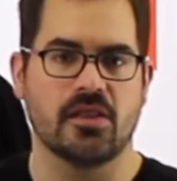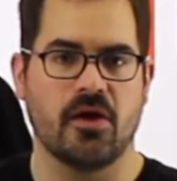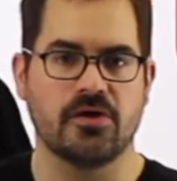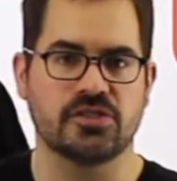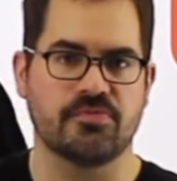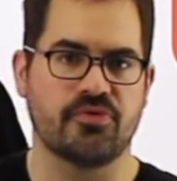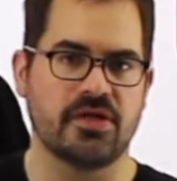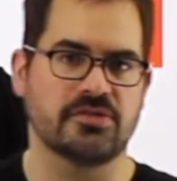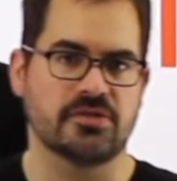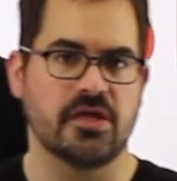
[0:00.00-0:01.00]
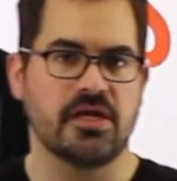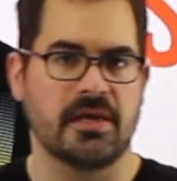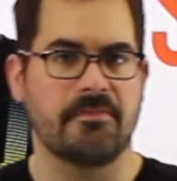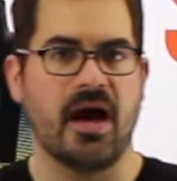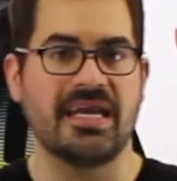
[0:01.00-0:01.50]
larger prints or
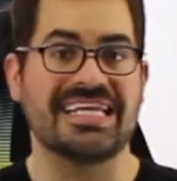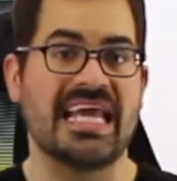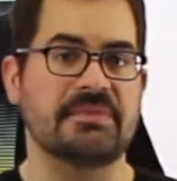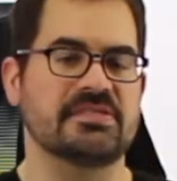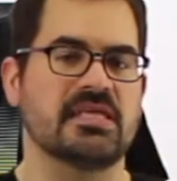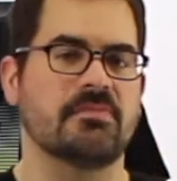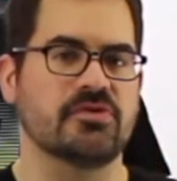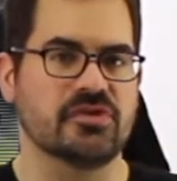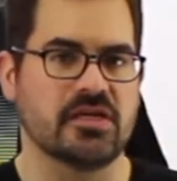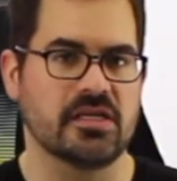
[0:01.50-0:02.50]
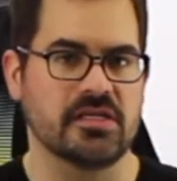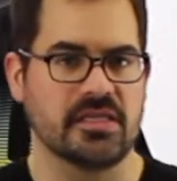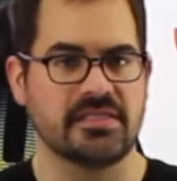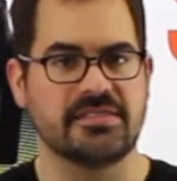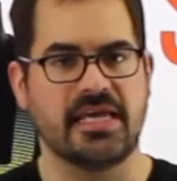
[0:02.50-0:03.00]
combining names and numbers onto
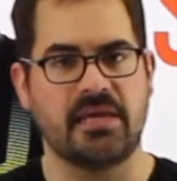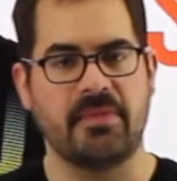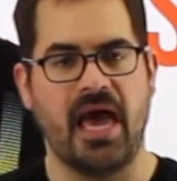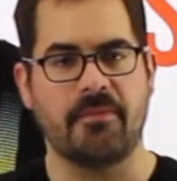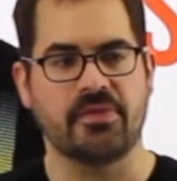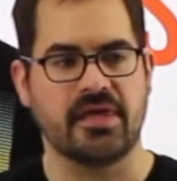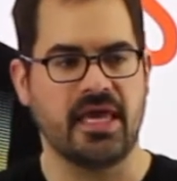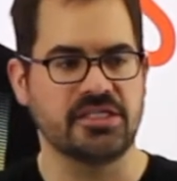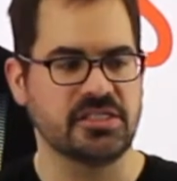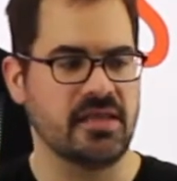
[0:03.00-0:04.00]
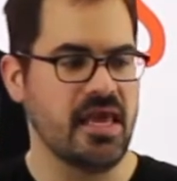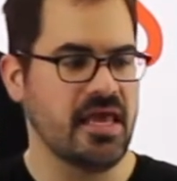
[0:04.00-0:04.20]
the same application.